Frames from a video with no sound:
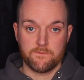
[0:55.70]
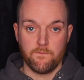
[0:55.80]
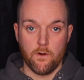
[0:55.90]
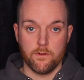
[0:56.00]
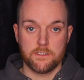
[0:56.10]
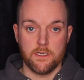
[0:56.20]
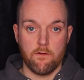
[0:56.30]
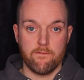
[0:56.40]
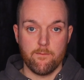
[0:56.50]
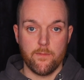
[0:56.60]
forward to
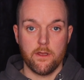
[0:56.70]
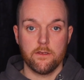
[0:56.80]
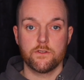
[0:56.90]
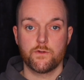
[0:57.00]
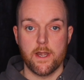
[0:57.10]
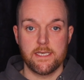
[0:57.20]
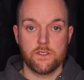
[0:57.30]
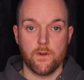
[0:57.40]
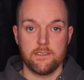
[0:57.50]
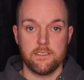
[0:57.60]
November
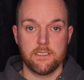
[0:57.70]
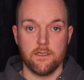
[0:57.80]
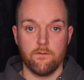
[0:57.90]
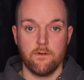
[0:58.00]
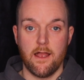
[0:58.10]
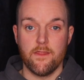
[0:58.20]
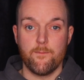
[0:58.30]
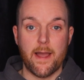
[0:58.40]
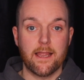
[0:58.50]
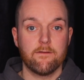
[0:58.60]
2022, and the
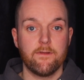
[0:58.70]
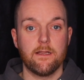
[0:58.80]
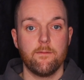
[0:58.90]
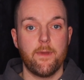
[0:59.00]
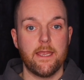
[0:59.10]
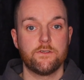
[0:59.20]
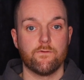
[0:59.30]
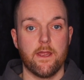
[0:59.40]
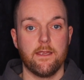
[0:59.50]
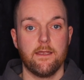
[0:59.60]
Bank of England base
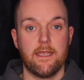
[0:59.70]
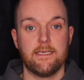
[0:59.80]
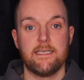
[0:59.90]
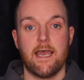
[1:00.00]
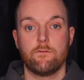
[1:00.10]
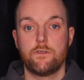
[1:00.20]
rate is now